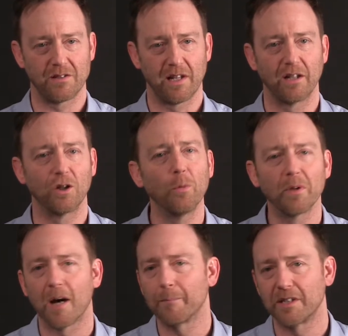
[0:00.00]
like global
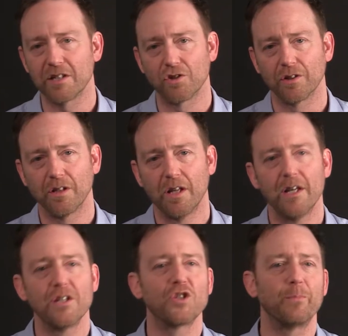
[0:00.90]
competition,
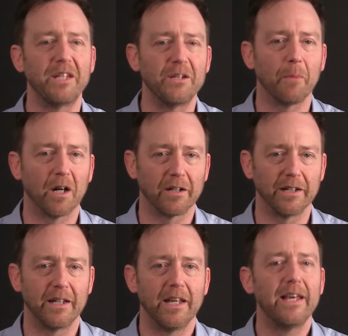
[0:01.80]
speed to market,